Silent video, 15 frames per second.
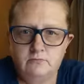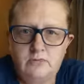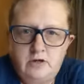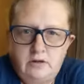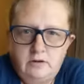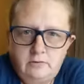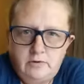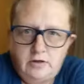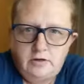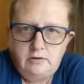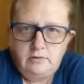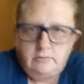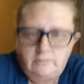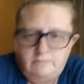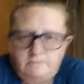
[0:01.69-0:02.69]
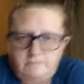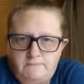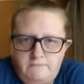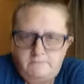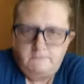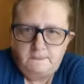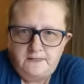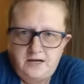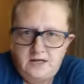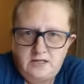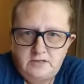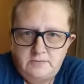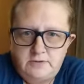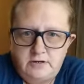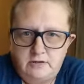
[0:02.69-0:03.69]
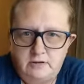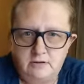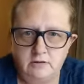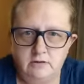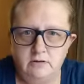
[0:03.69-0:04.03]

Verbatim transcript: There we go. That's better.